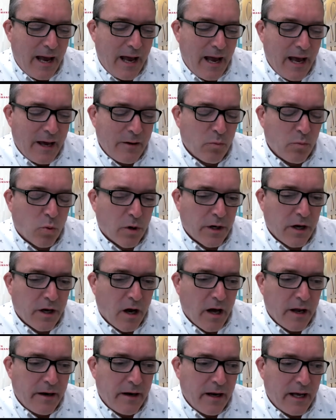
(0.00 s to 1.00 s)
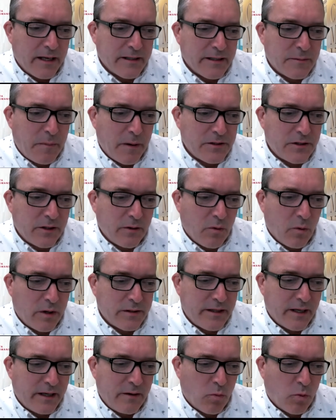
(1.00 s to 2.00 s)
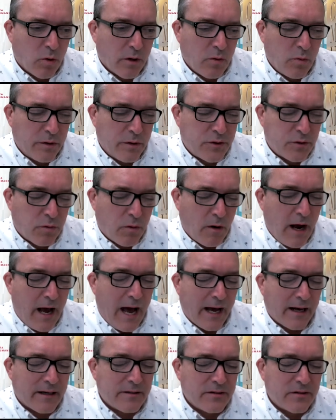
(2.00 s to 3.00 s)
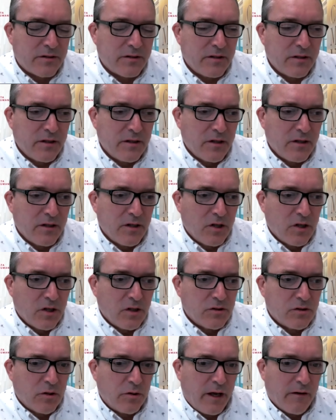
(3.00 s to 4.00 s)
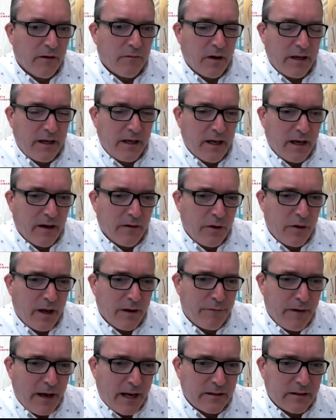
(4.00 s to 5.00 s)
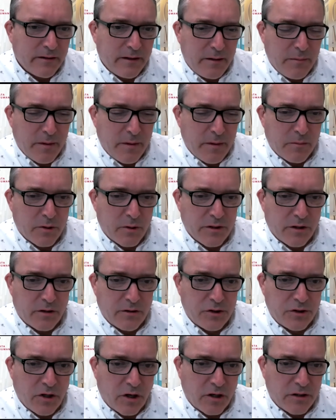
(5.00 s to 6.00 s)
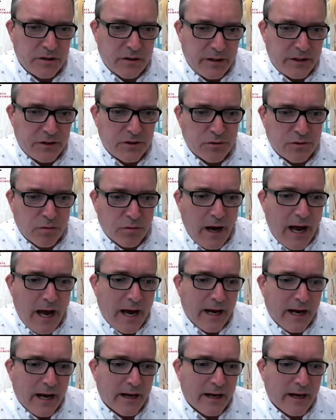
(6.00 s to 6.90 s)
work on, especially as they work with tracks. So you have faculty members that are in charge of each track.